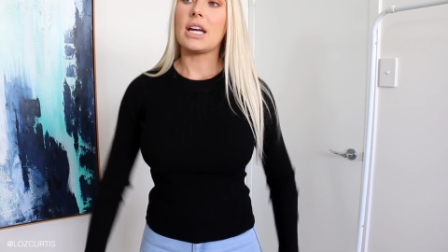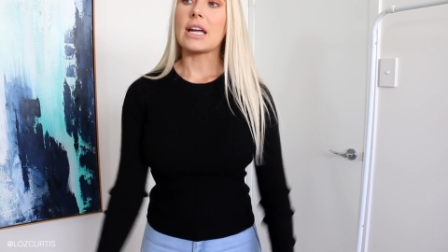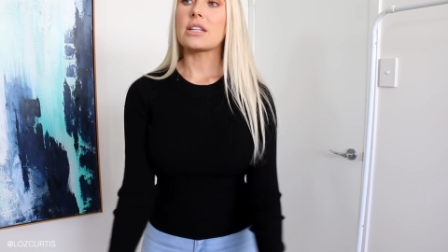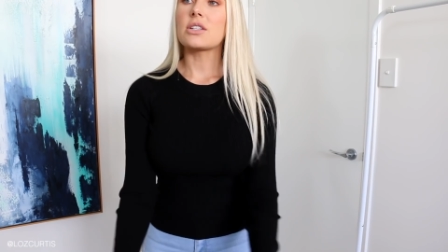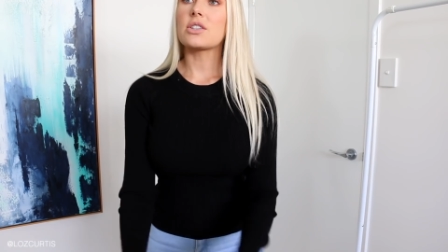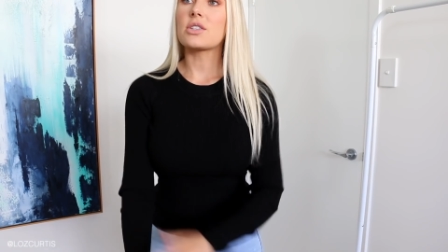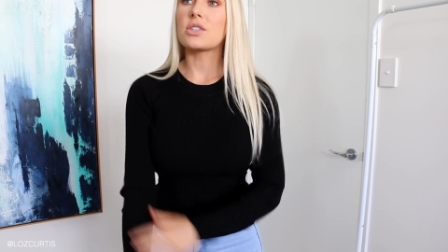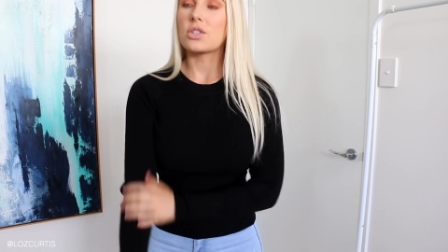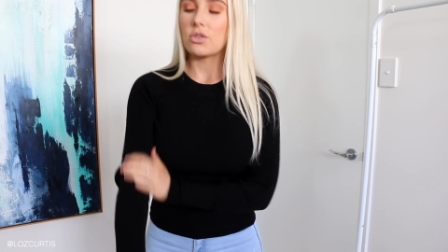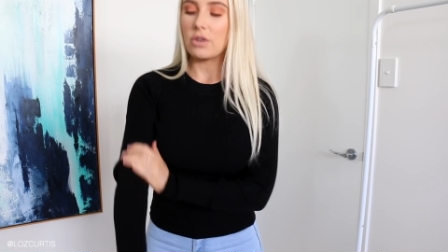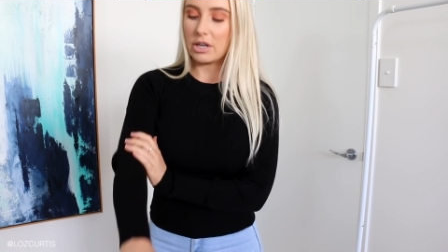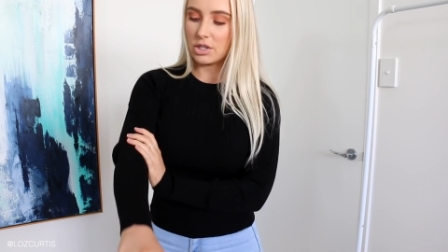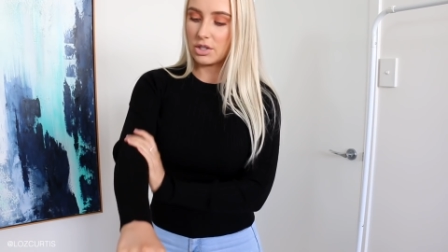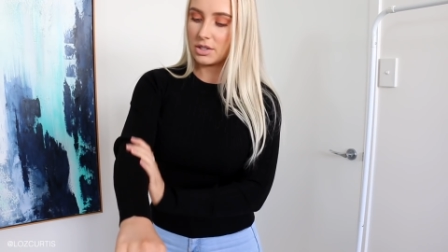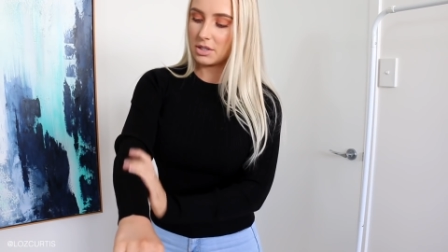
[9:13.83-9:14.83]
It just
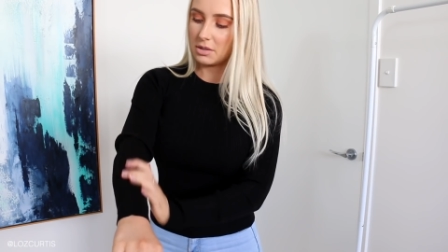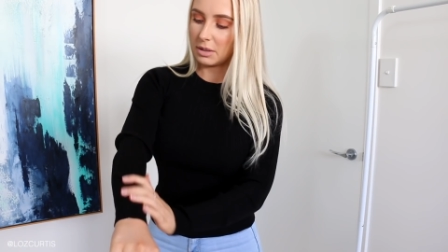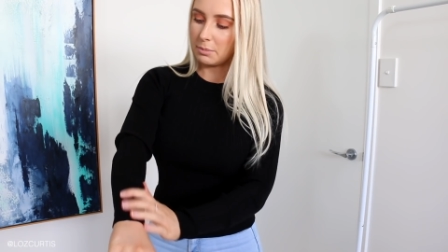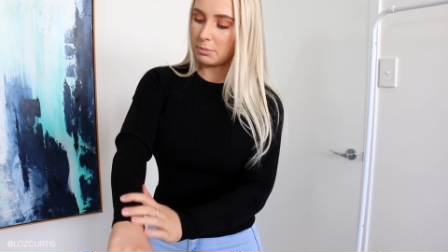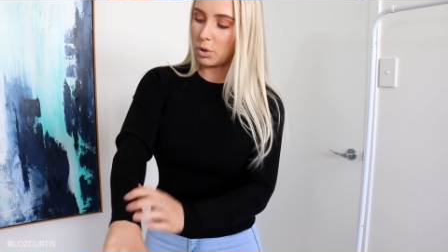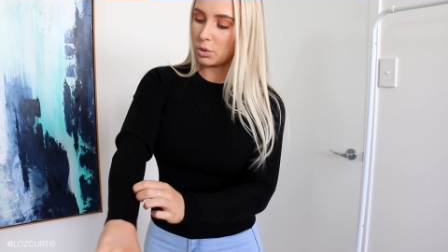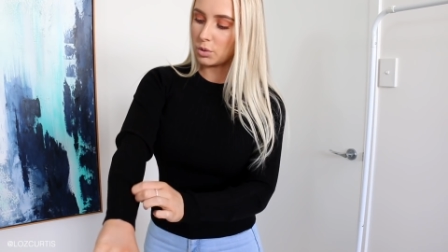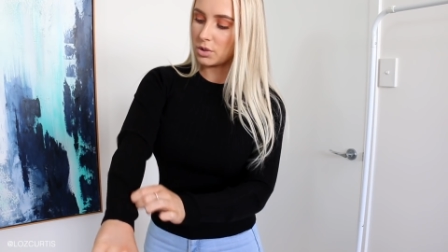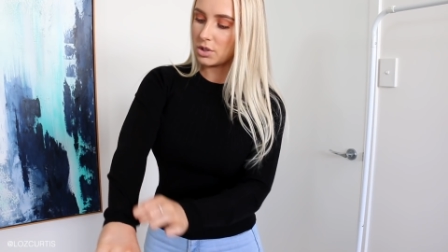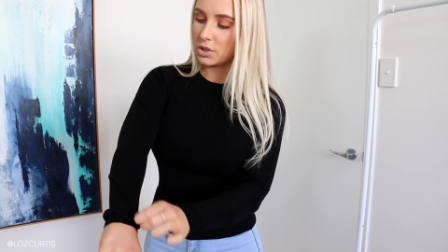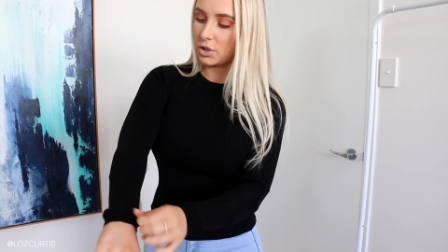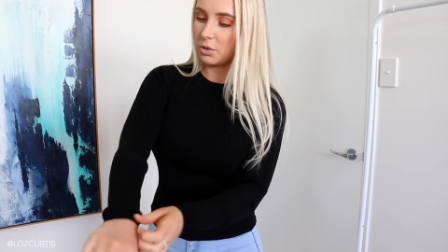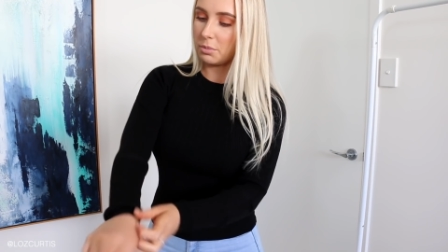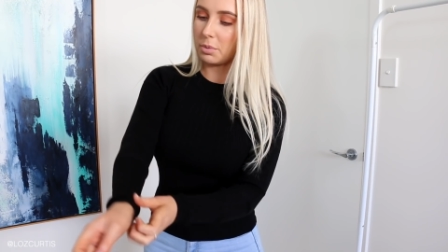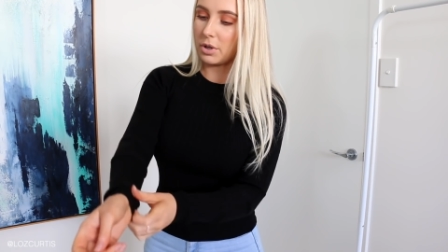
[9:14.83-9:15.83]
stretches and like molds
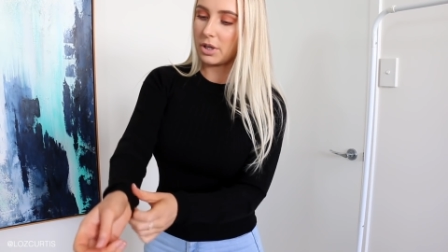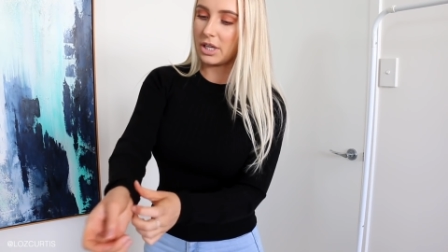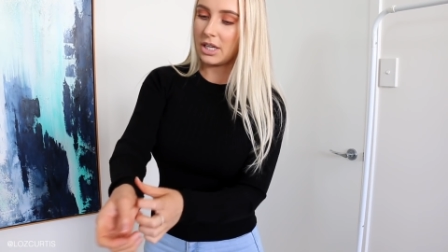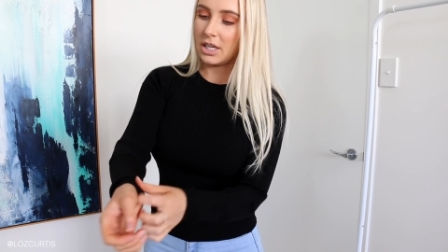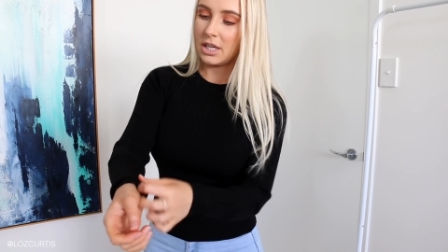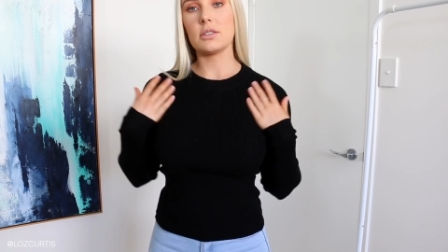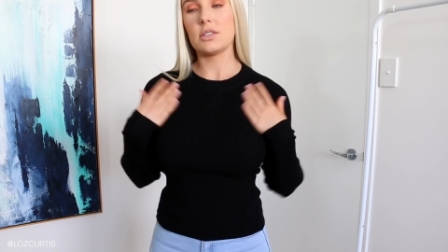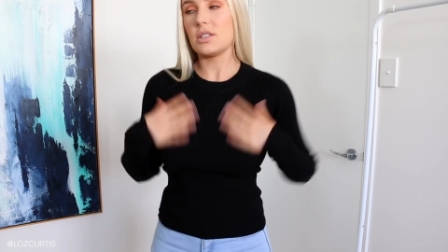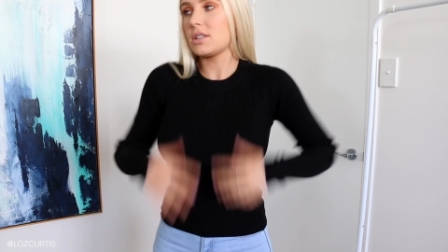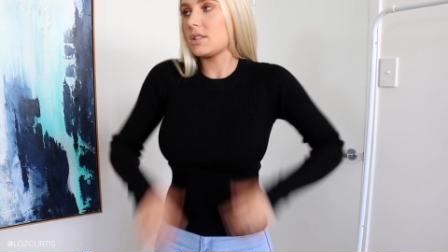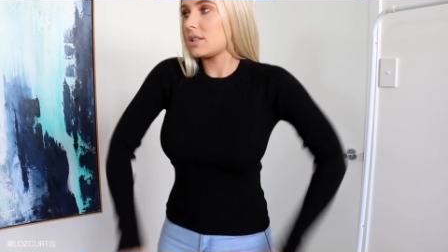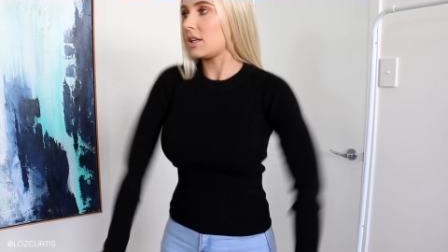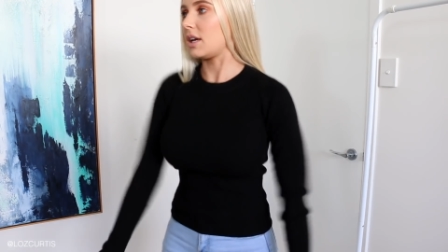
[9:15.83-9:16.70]
to your body. Just